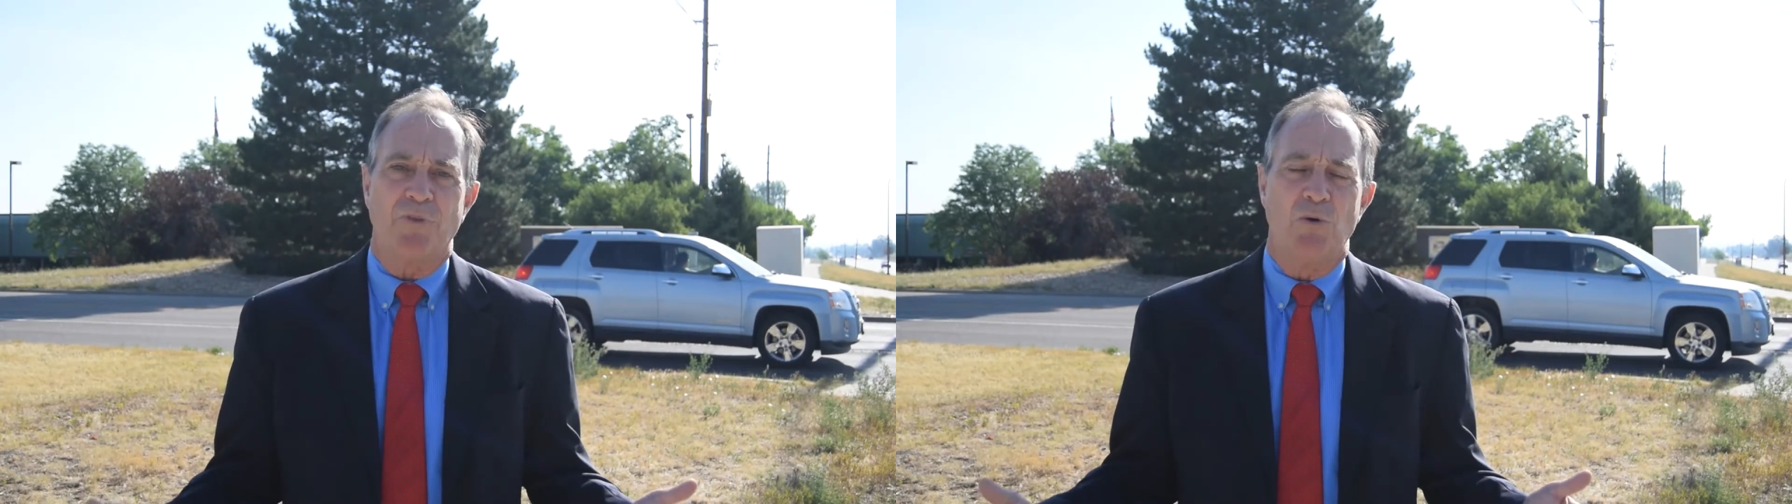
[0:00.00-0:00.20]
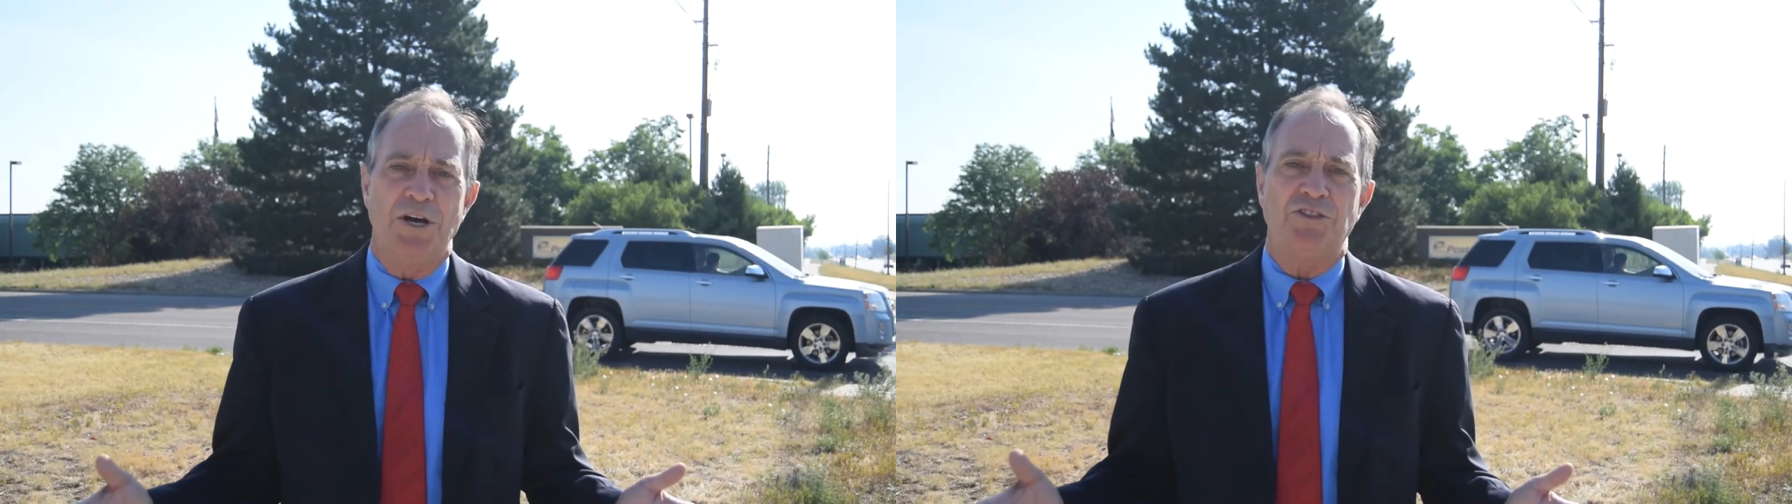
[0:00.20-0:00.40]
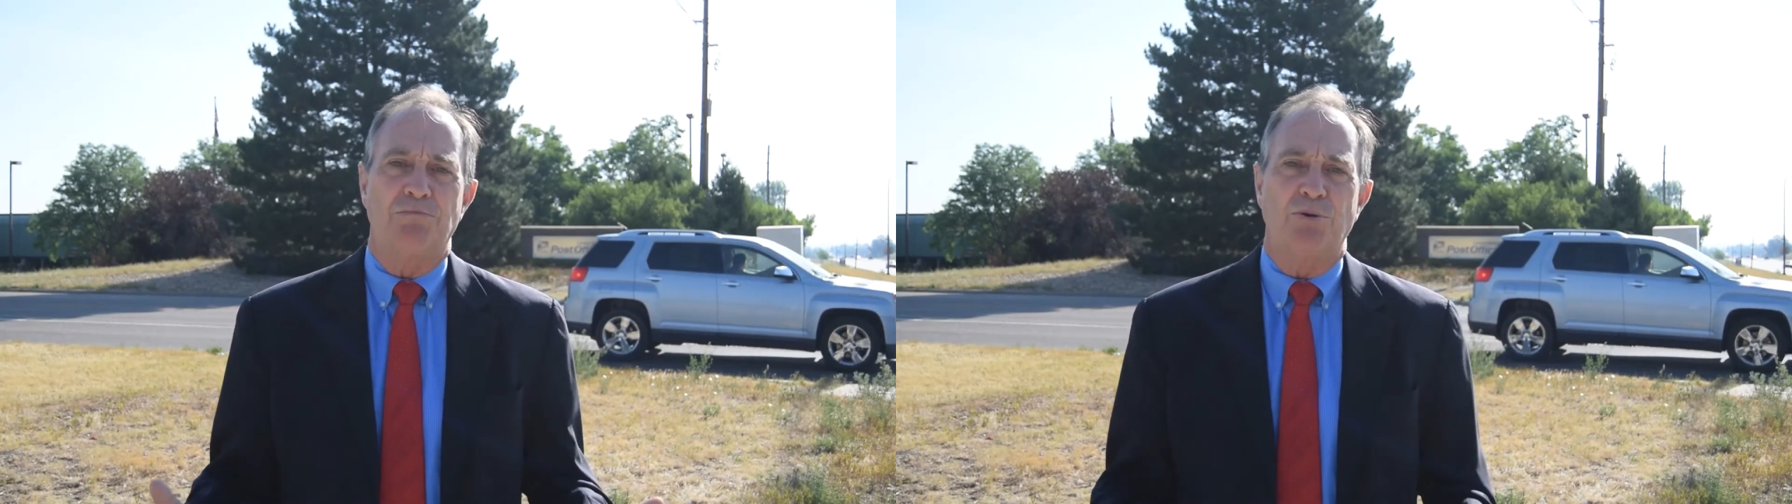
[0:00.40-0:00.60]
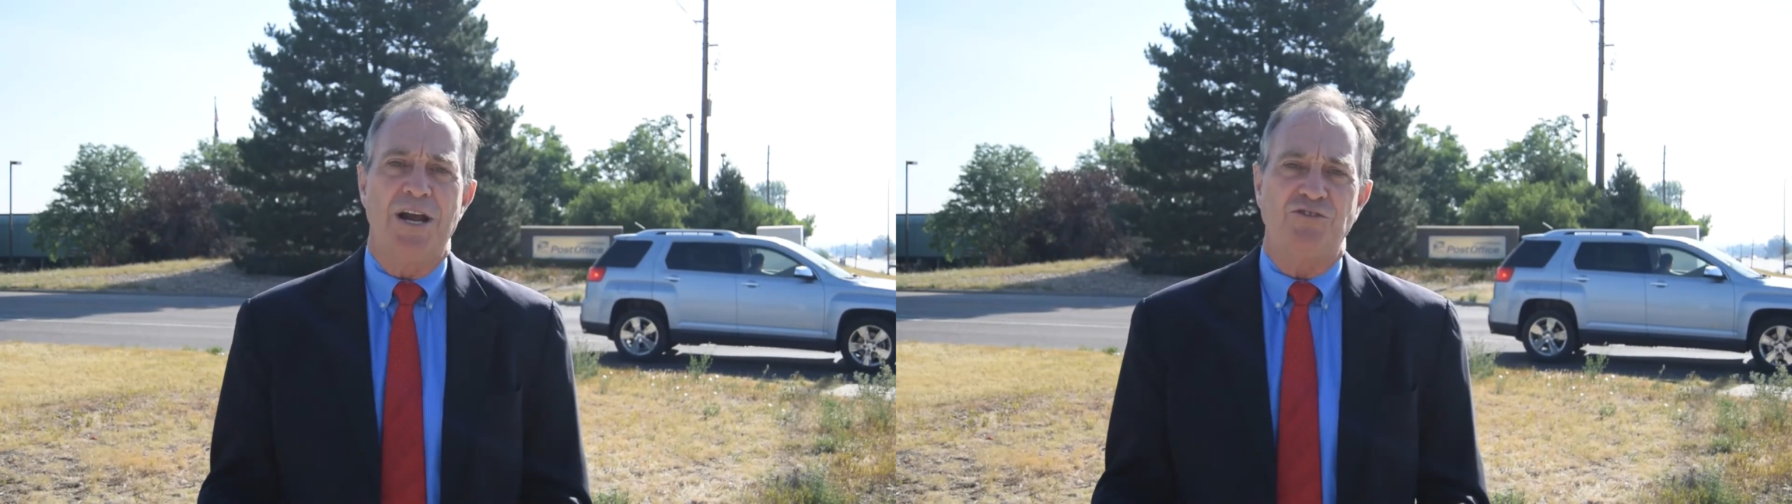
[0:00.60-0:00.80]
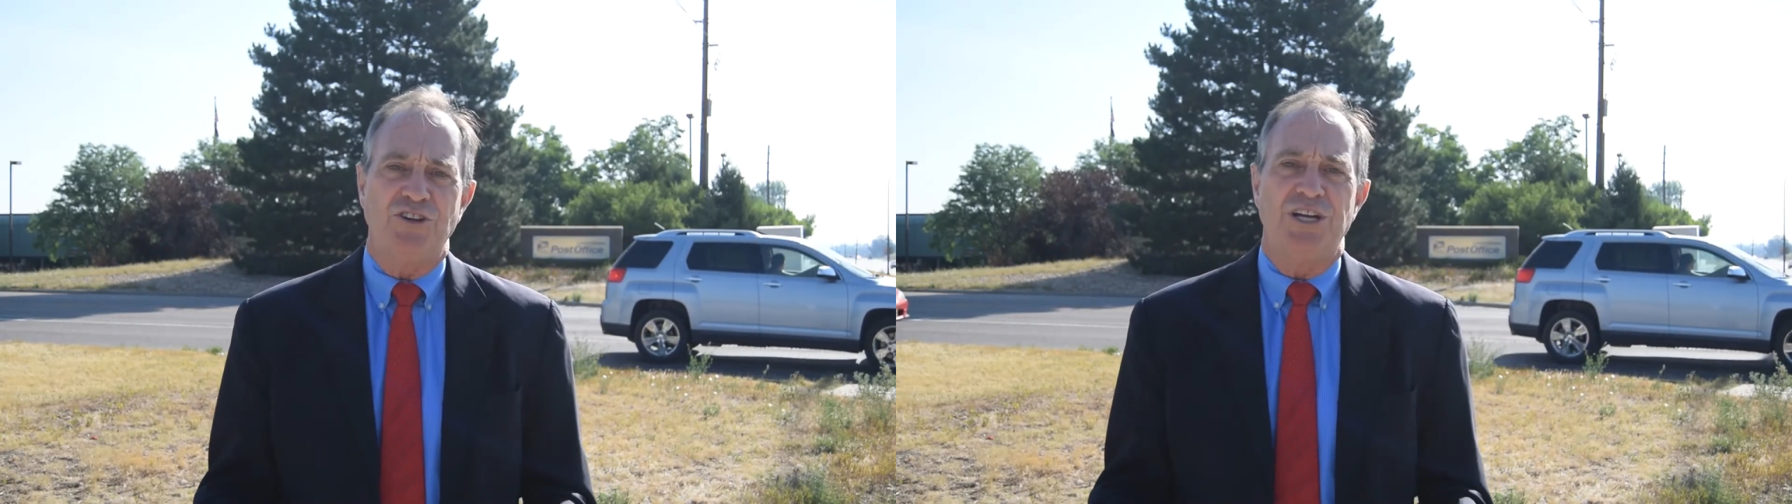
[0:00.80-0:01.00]
what the
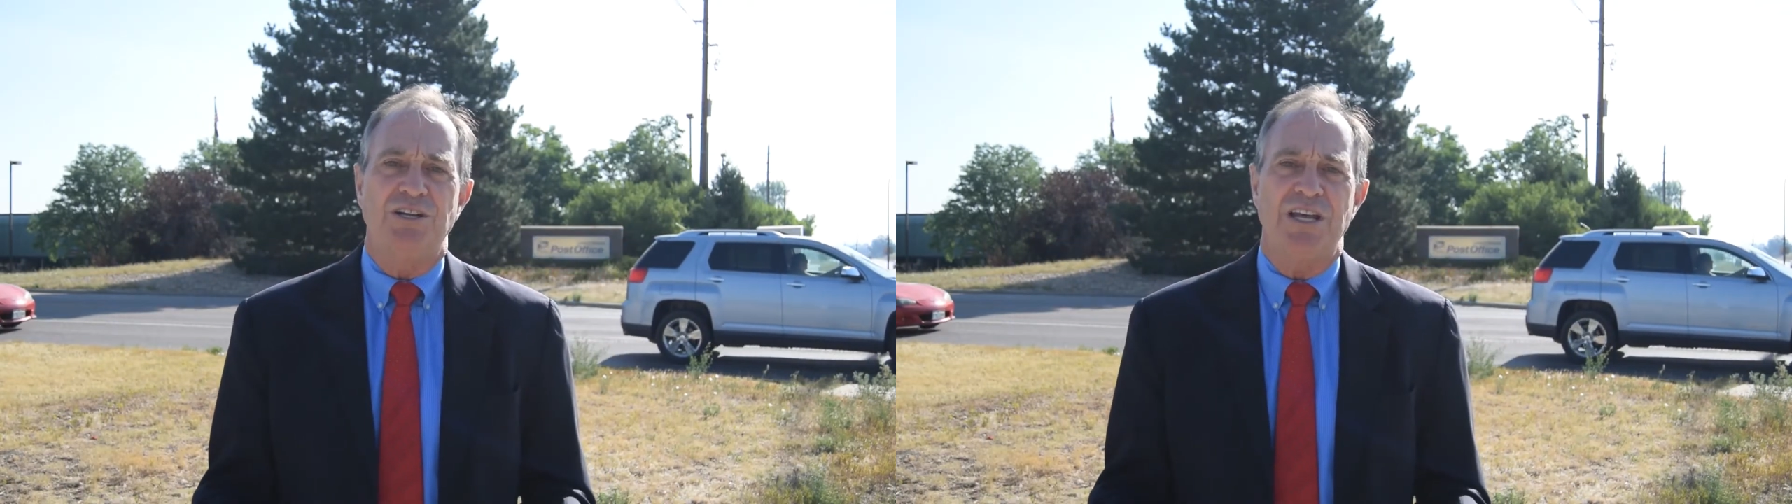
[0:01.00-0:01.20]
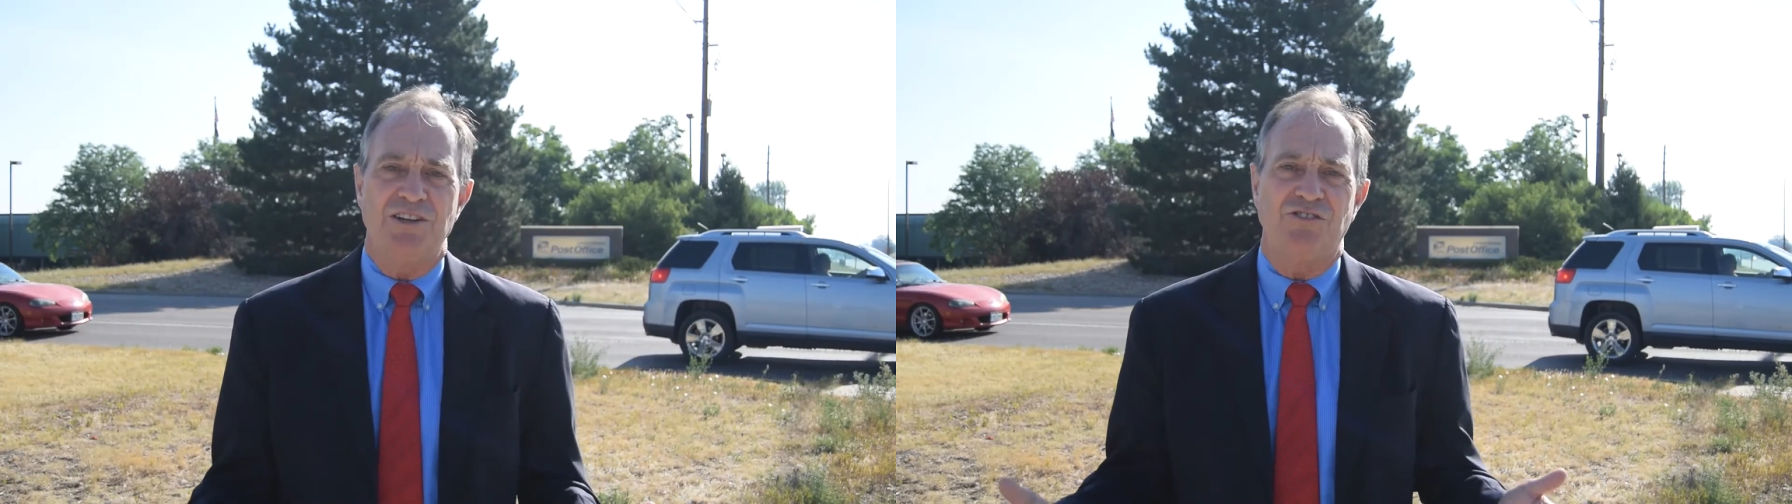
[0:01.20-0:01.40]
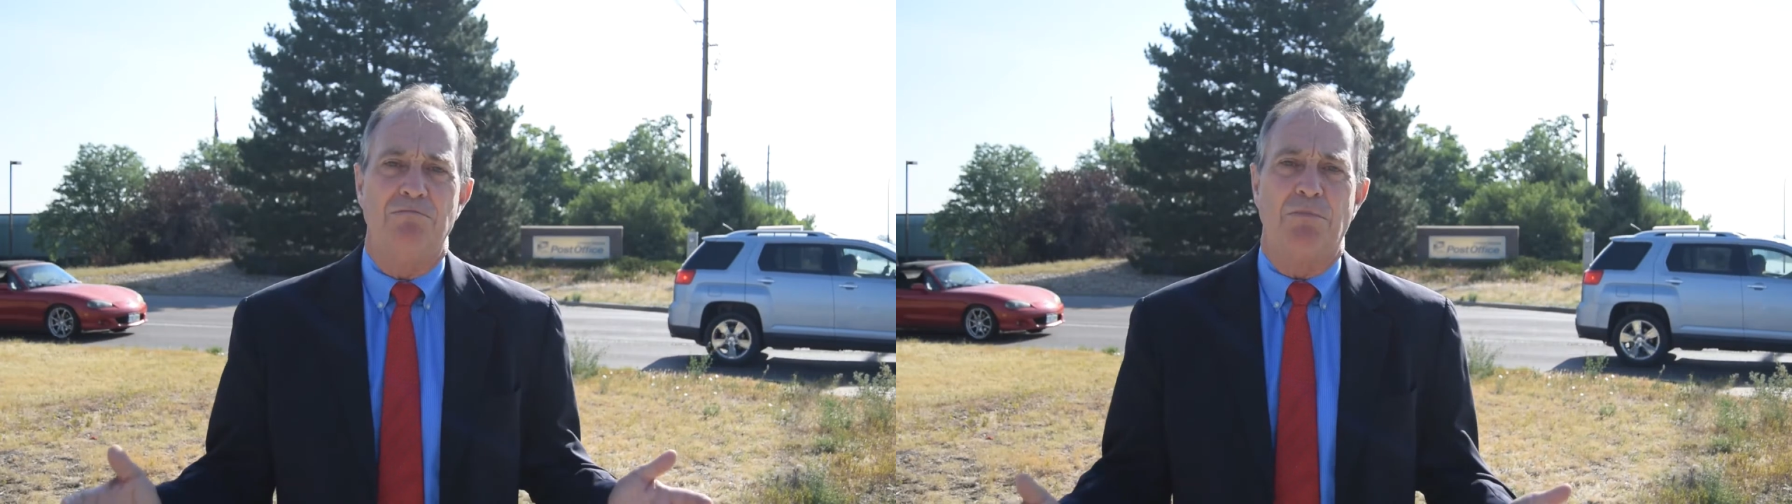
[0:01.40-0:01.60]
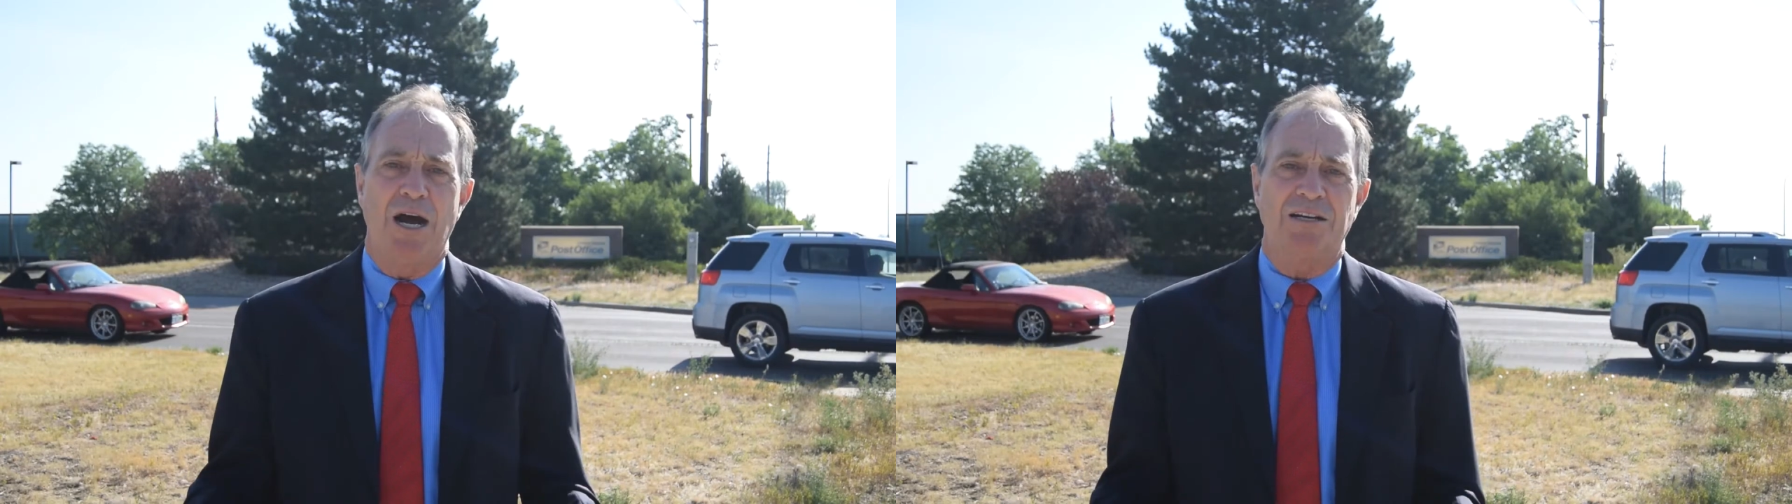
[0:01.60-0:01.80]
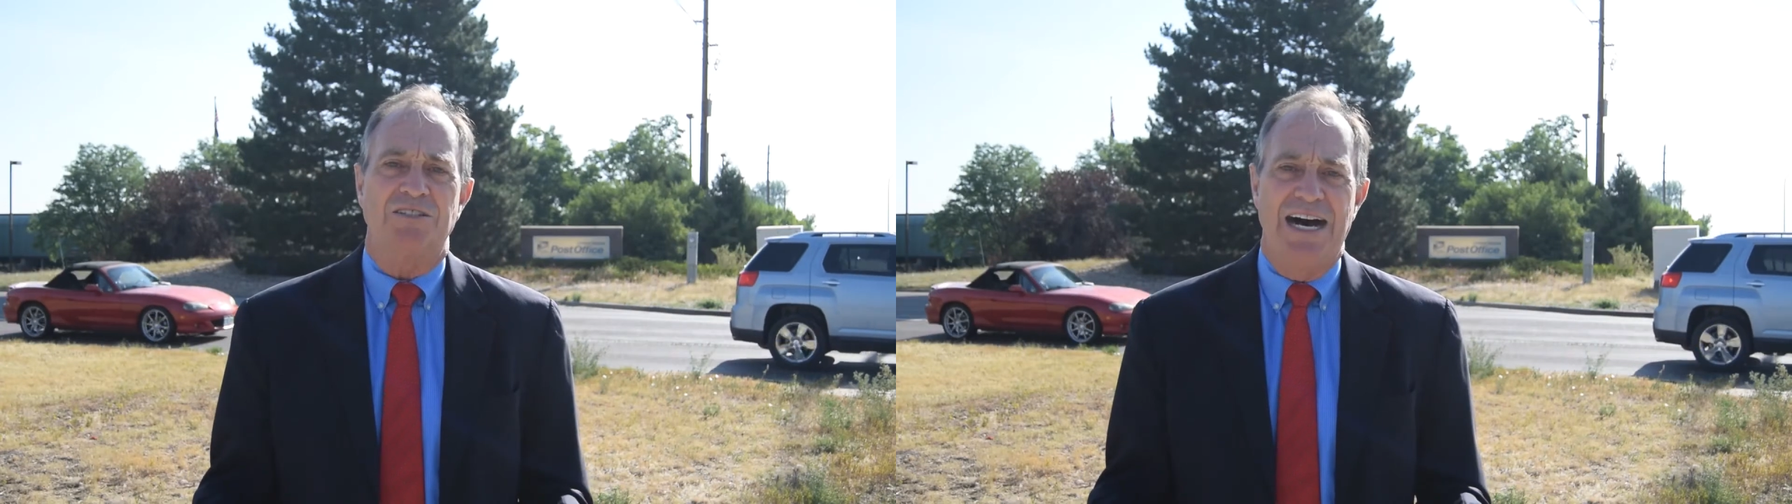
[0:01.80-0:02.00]
president has
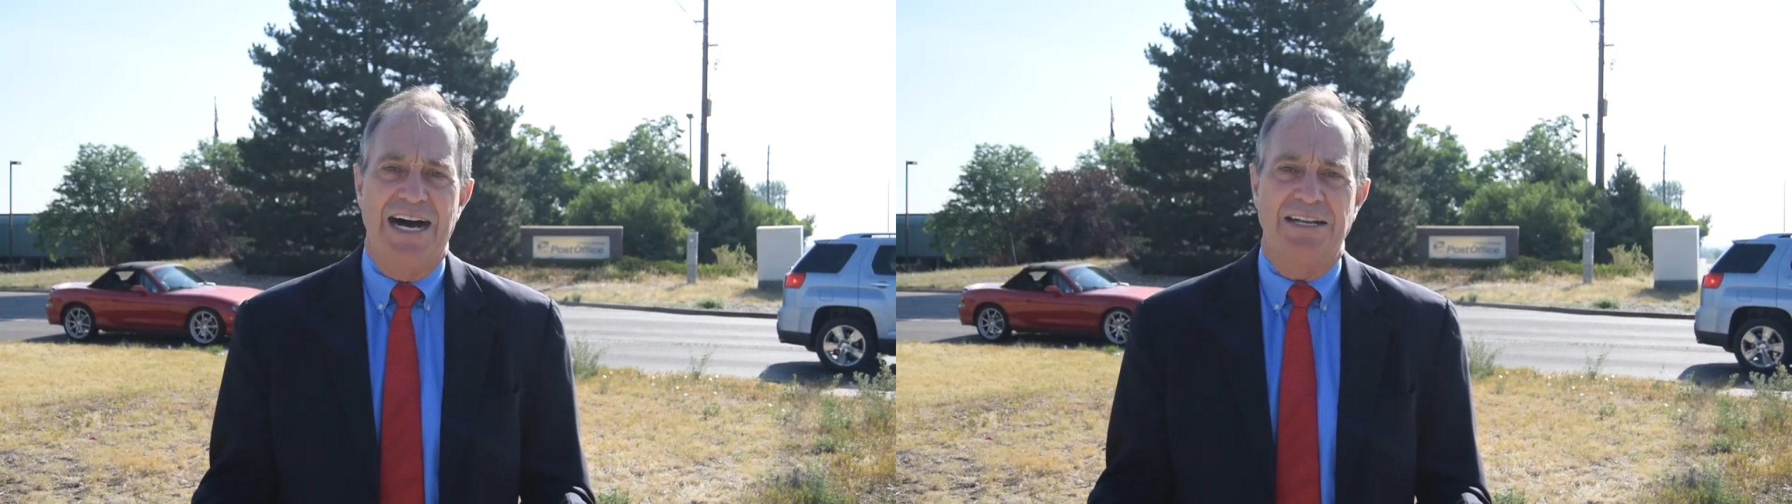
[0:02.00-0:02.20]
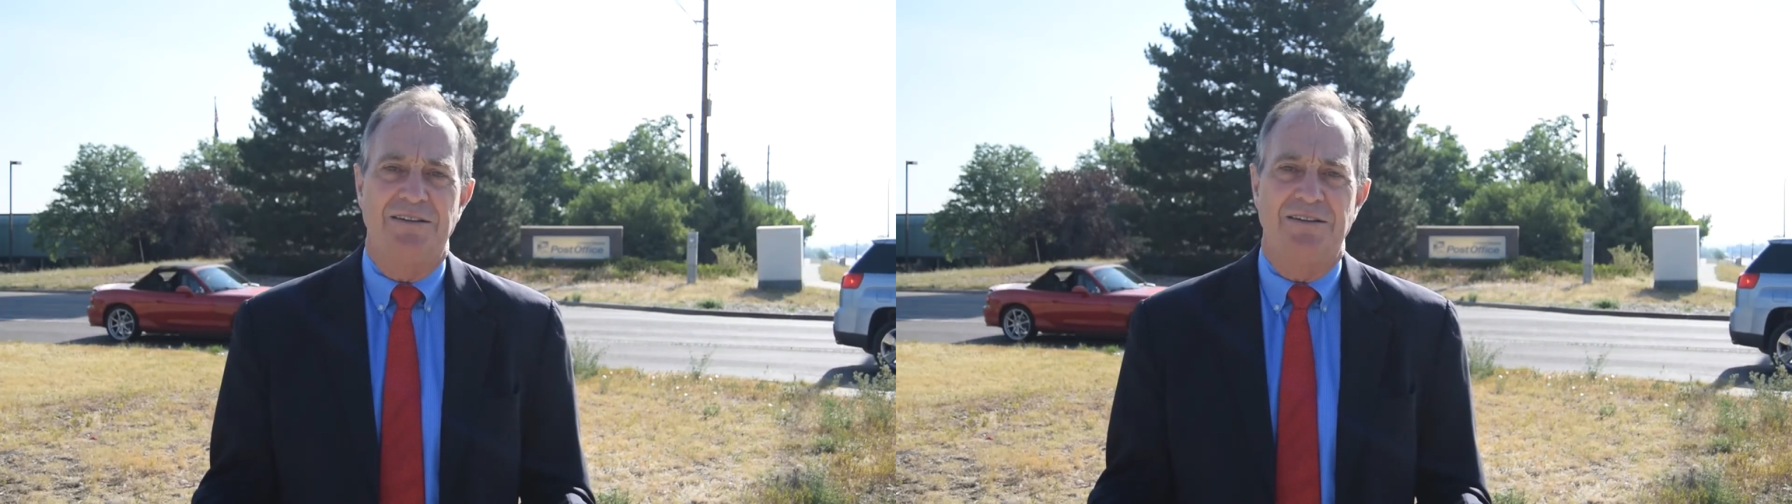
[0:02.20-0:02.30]
embarked on